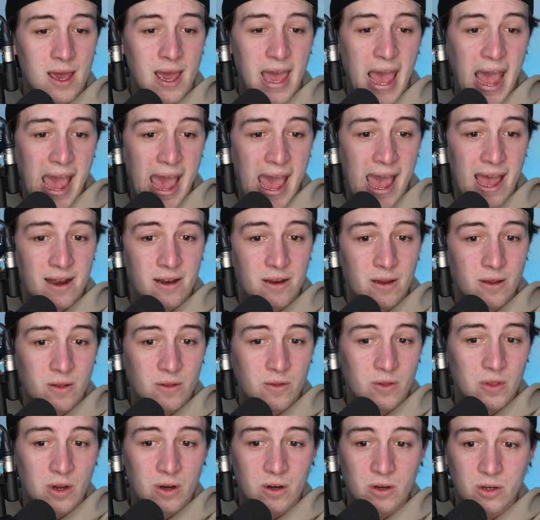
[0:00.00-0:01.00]
And
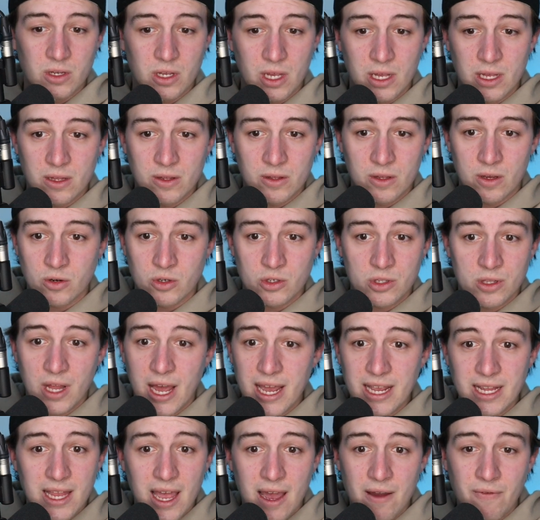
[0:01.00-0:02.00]
there's
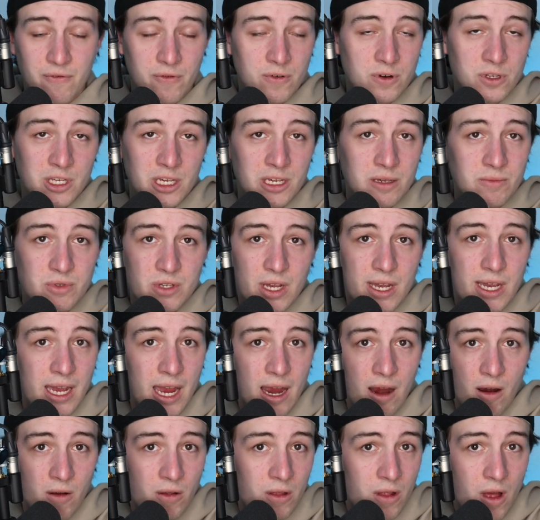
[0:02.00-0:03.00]
like that for teams like
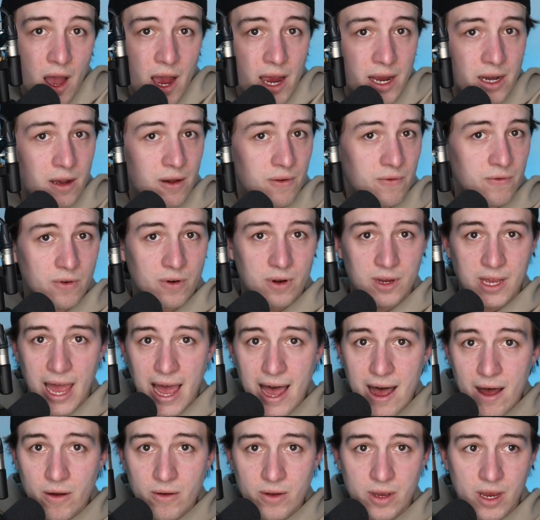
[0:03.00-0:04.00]
Carolina, for
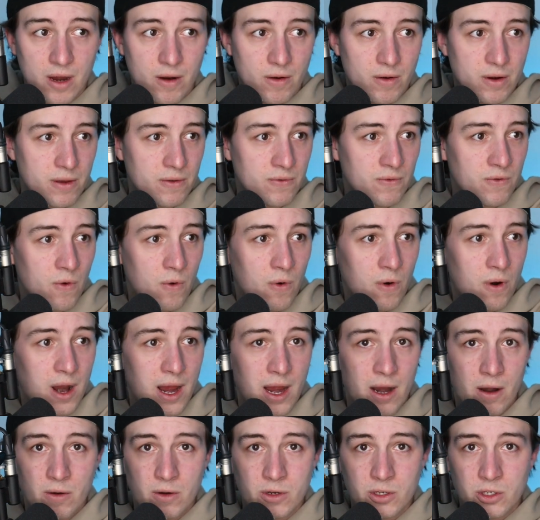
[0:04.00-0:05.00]
Calgary, for
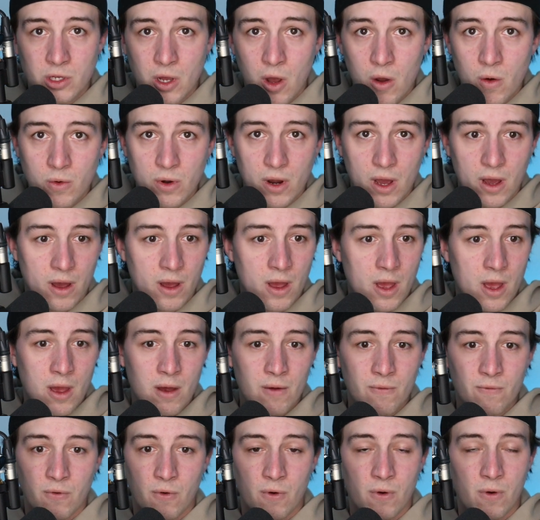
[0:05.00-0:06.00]
Arizona,
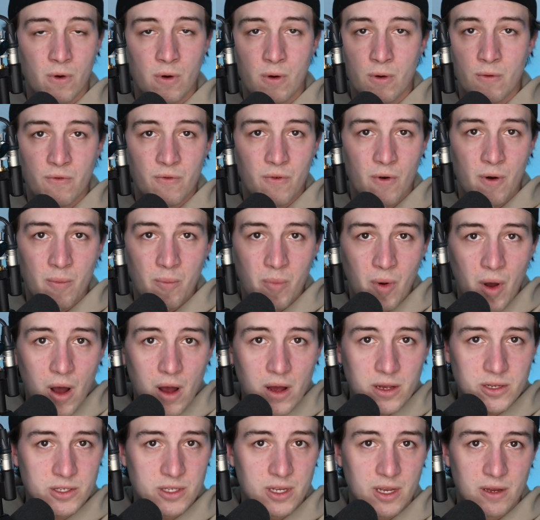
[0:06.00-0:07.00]
for
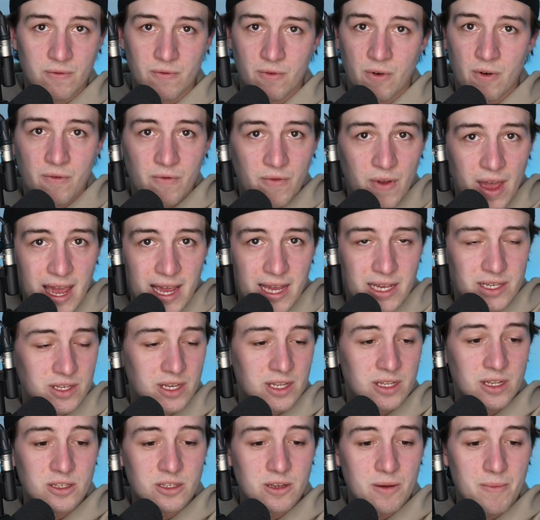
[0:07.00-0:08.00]
Boston, for Vegas.
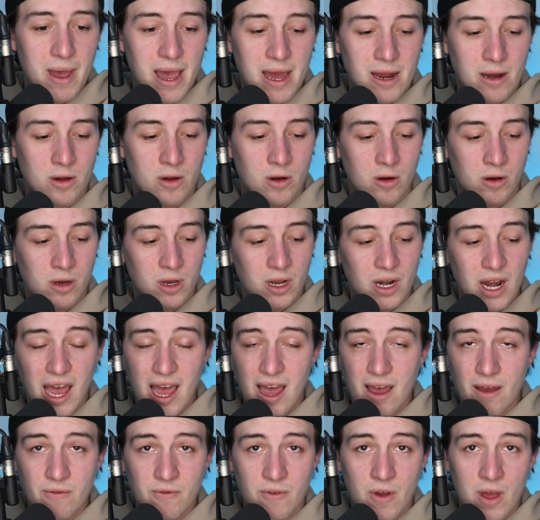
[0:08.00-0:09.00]
It doesn't matter. You're going to
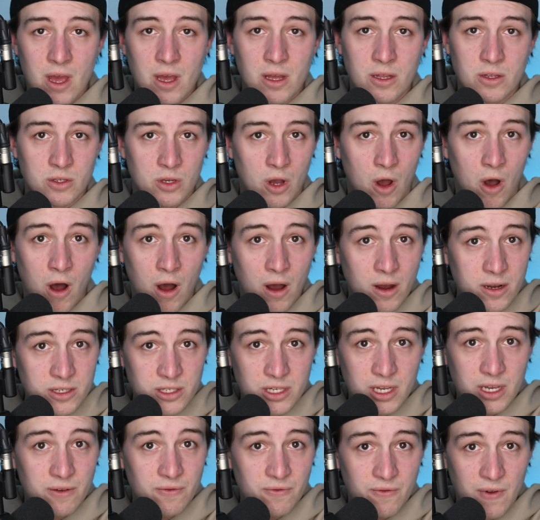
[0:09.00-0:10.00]
have
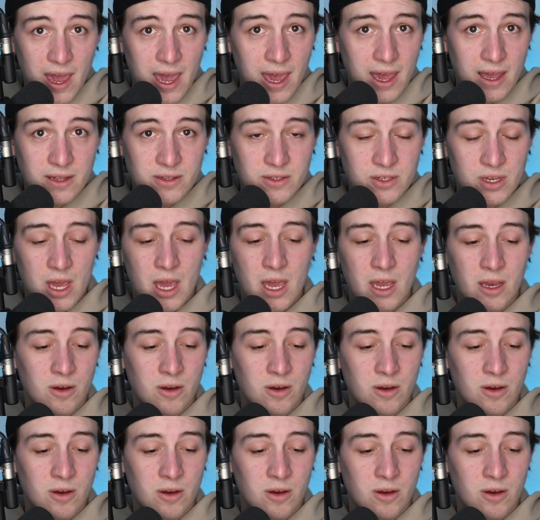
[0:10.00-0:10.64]
toxic fans.